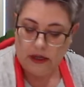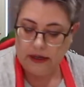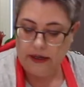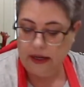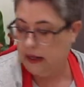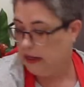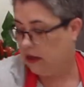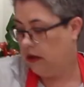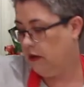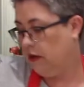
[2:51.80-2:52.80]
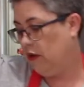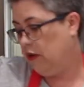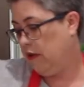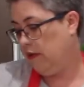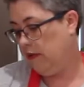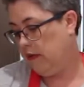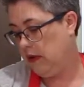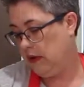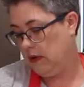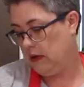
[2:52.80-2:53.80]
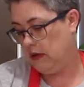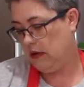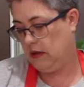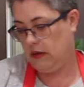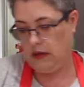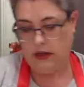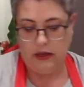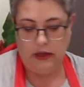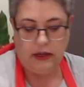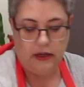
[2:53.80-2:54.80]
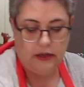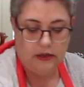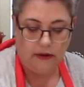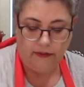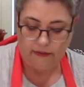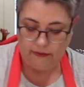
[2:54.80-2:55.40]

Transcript: That's garlic clove and a